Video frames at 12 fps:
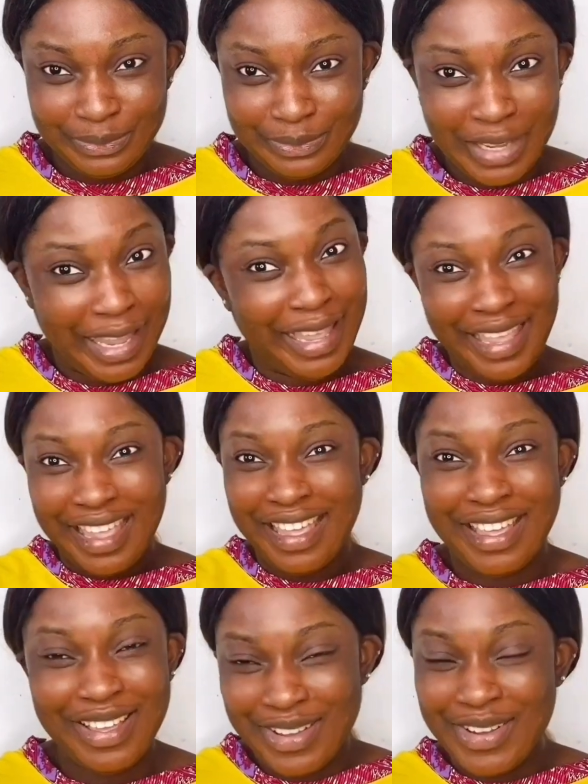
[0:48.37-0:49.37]

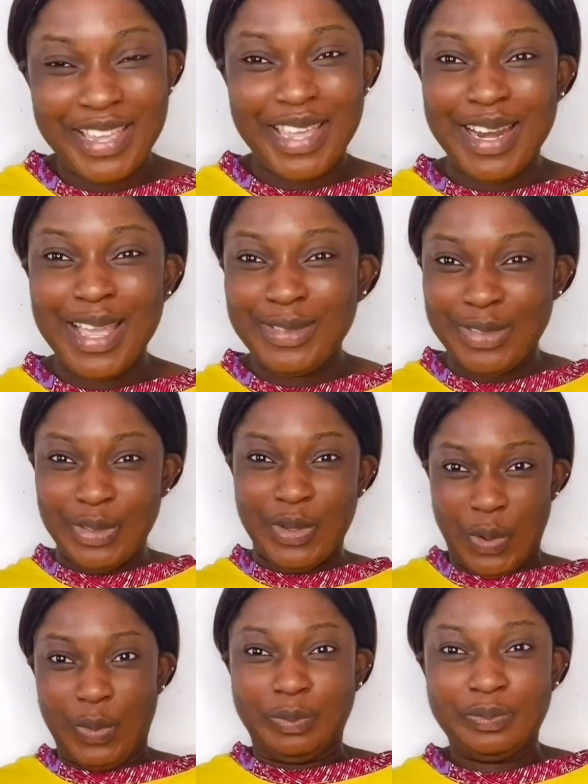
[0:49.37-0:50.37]
Okay, let's go.